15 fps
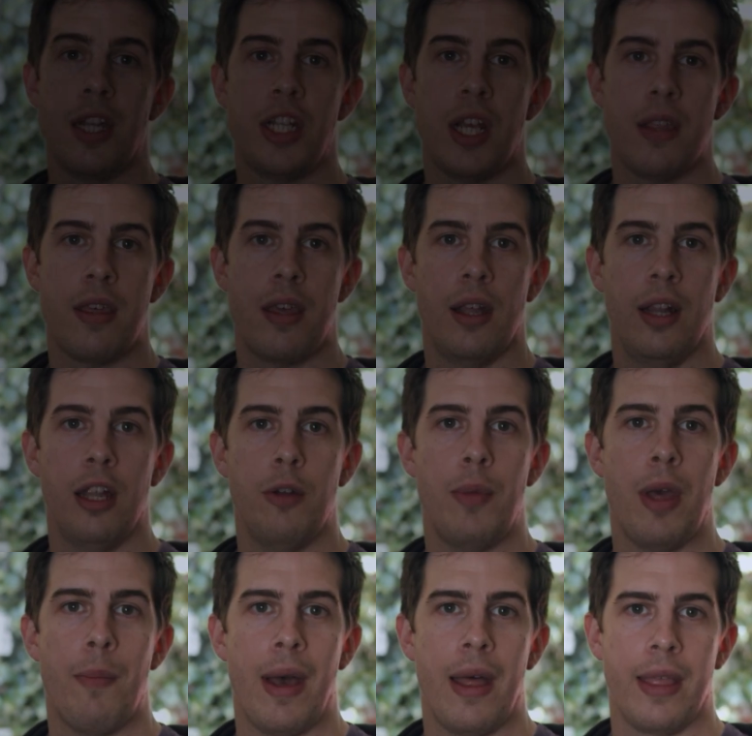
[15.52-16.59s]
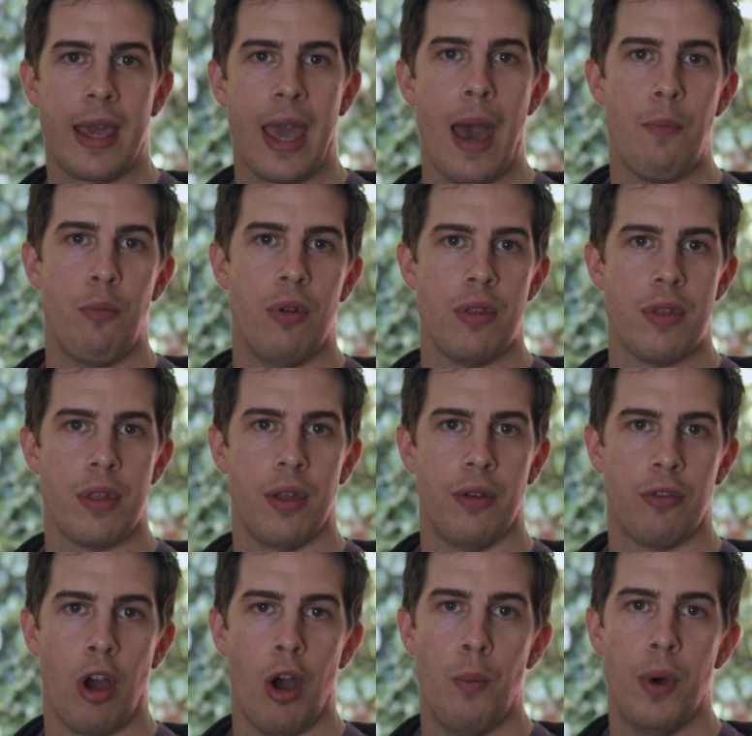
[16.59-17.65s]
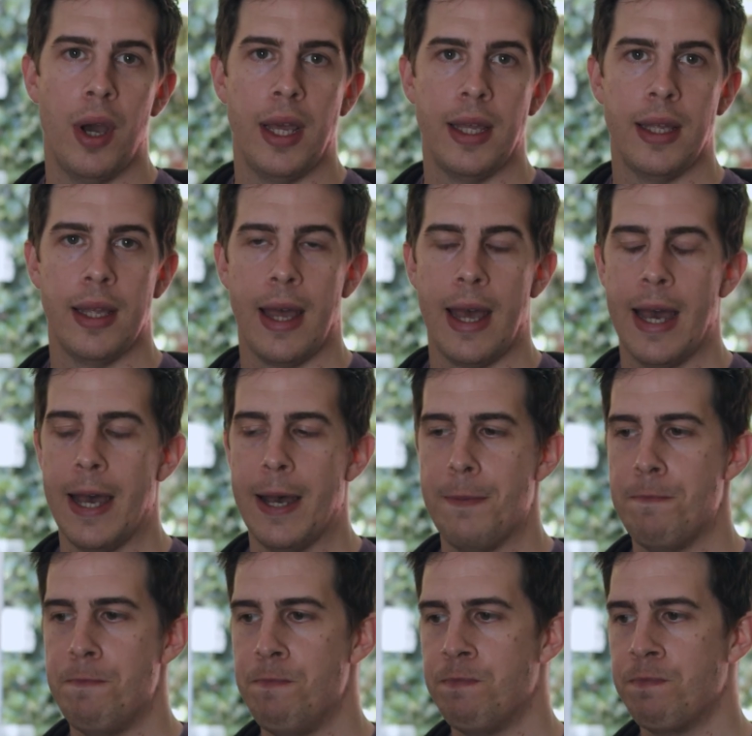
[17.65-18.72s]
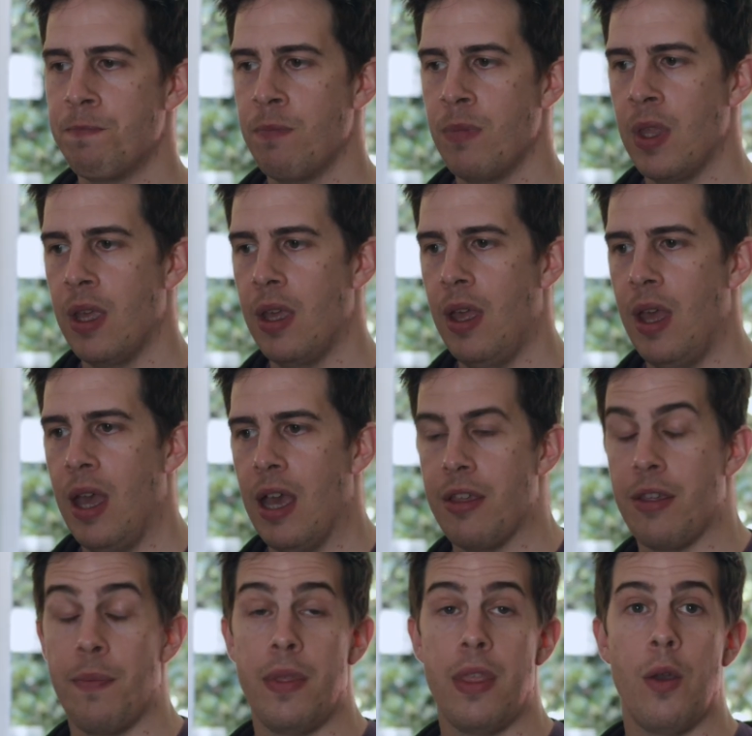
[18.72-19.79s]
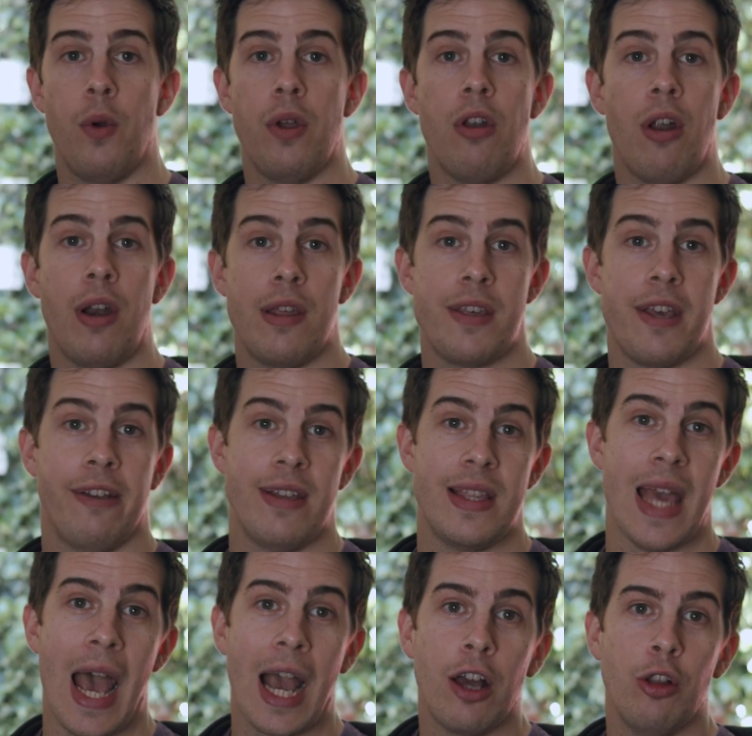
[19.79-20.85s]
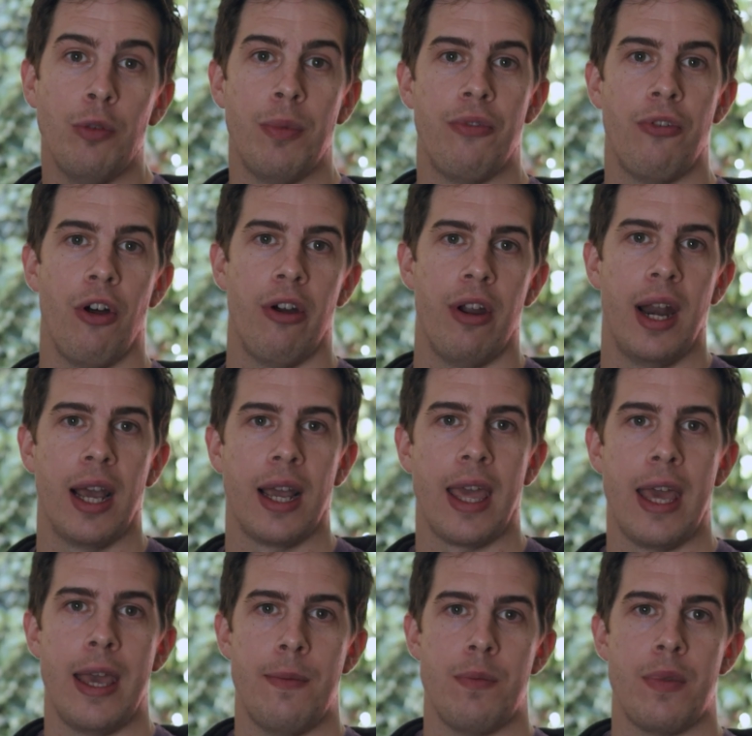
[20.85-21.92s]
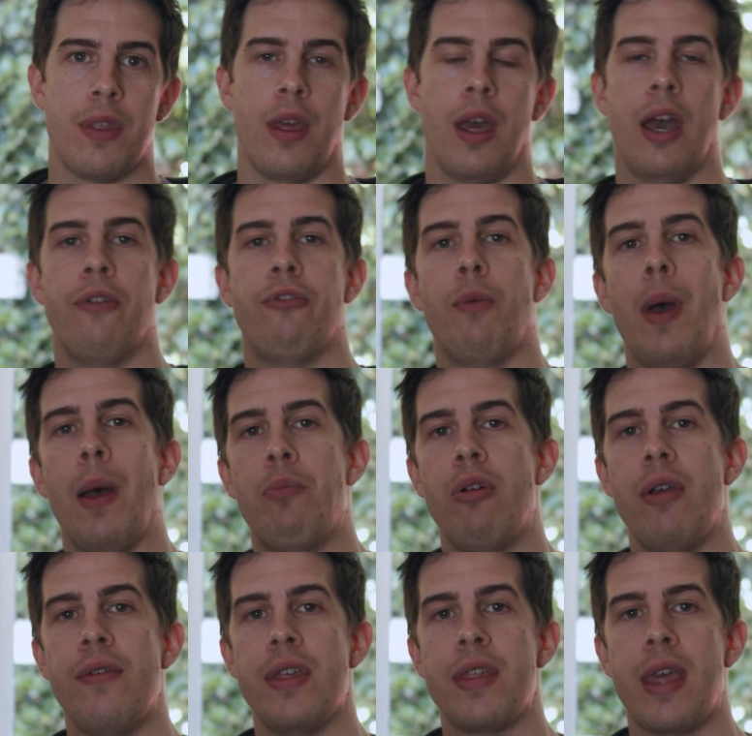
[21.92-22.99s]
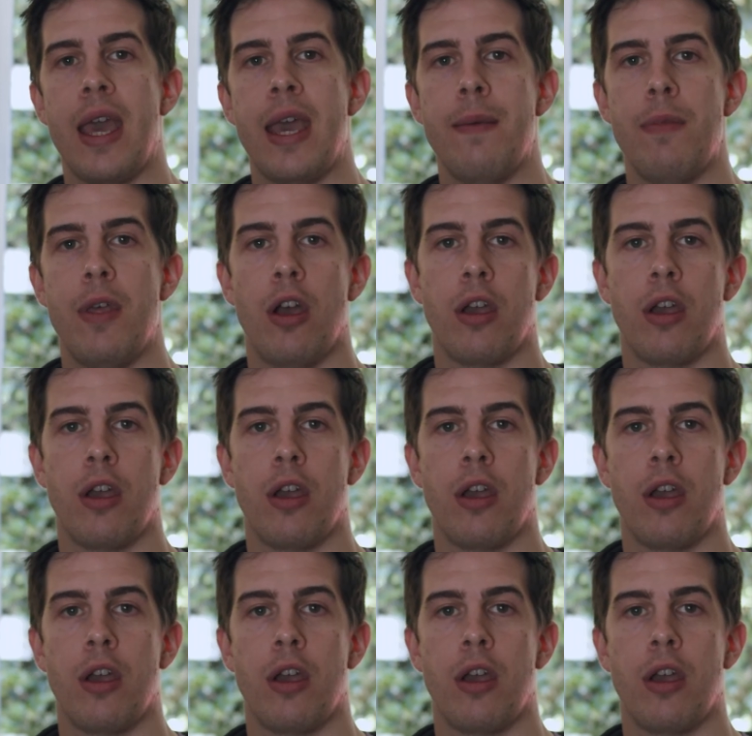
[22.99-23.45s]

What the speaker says: I'd chat to you a little bit about the cameras of Conway. It's something that we've not necessarily tackled before in our games. From our previous game, The